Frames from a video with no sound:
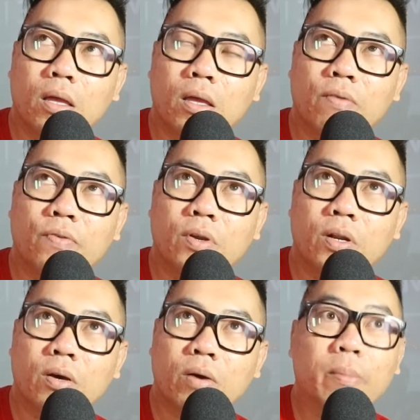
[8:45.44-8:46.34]
if you
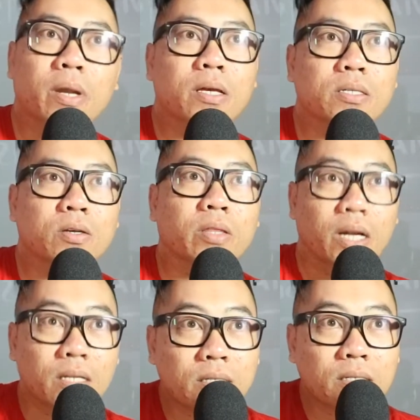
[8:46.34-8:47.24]
know America's Got
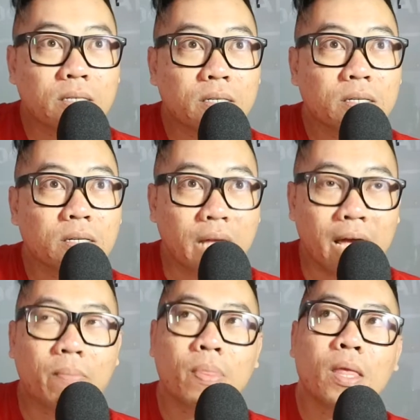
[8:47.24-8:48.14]
Talent.
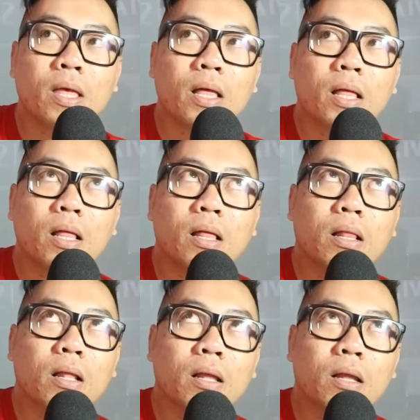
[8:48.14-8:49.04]
Yeah.
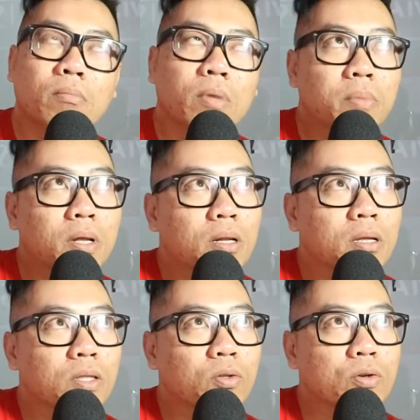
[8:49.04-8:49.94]
Maybe
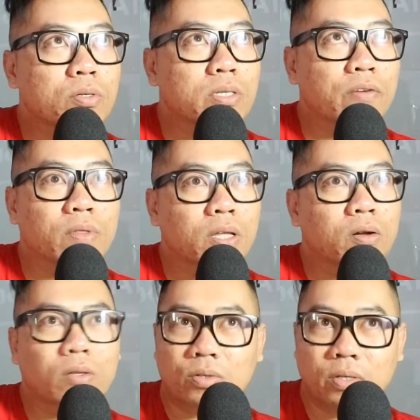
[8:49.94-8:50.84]
in 2017
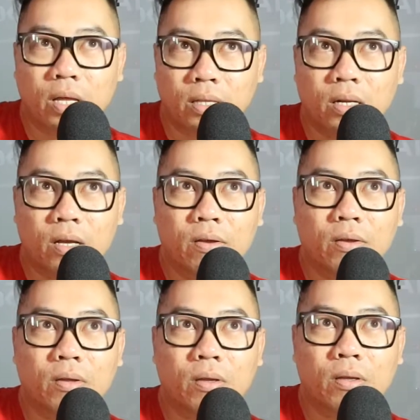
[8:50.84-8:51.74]
or 2018,
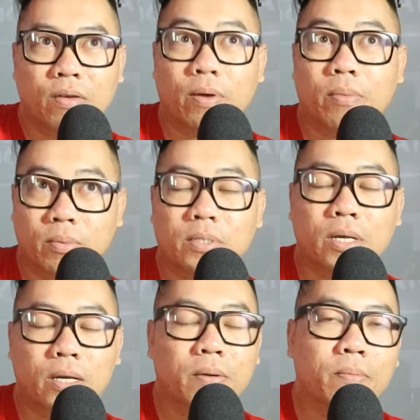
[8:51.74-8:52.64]
if I'm not
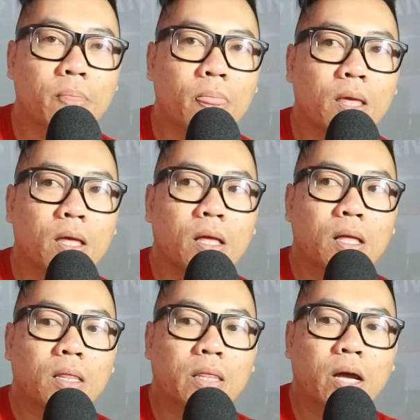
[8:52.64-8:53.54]
mistaken,
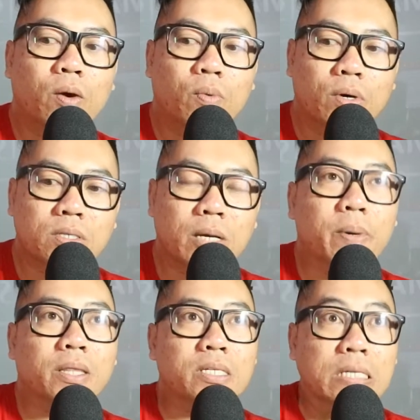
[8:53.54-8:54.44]
there was a
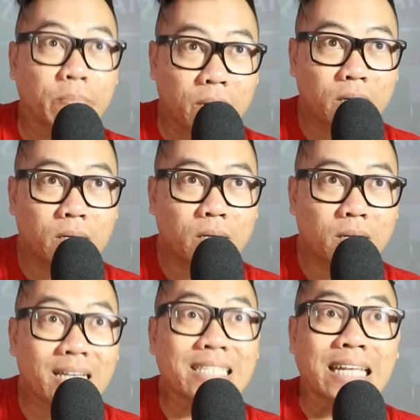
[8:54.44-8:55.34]
participant,
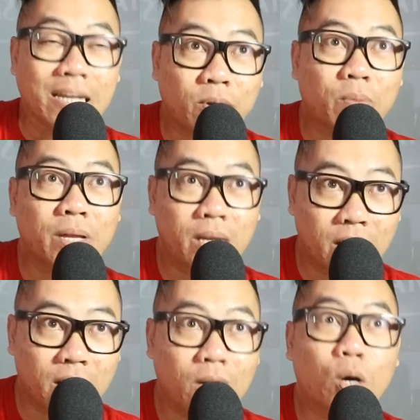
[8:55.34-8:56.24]
a stand-up
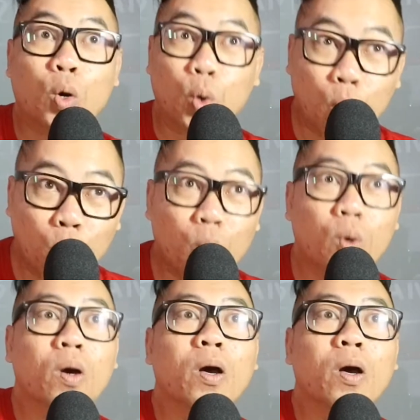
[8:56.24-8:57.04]
comedian who